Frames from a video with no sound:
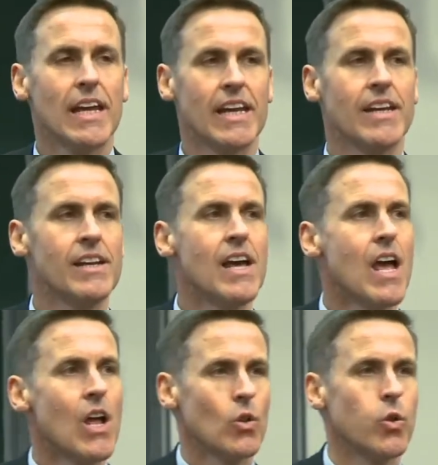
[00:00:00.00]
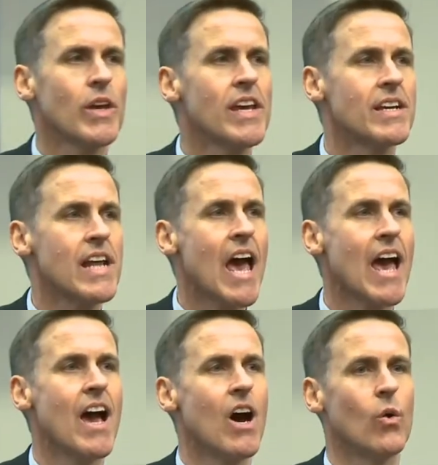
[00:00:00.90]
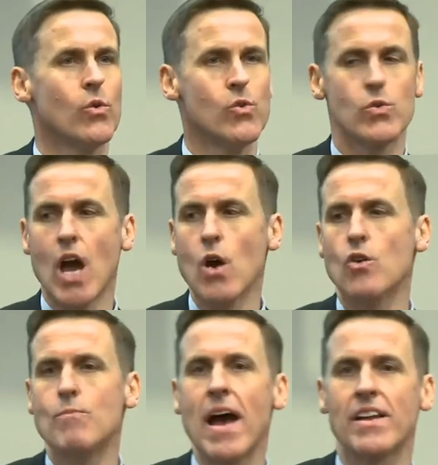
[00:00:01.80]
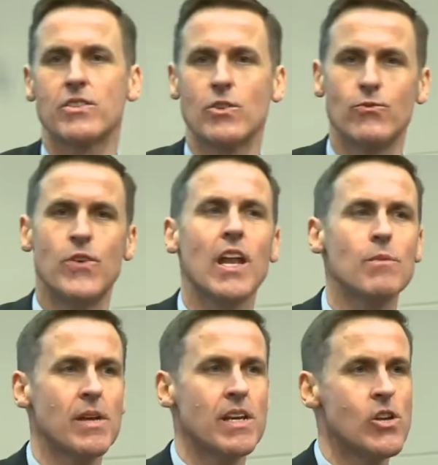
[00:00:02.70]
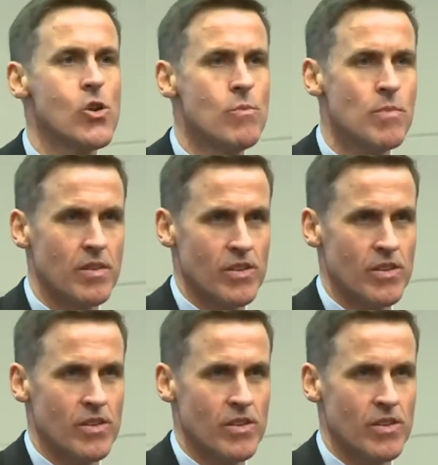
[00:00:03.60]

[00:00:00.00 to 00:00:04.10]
in looking at how you go about developing new,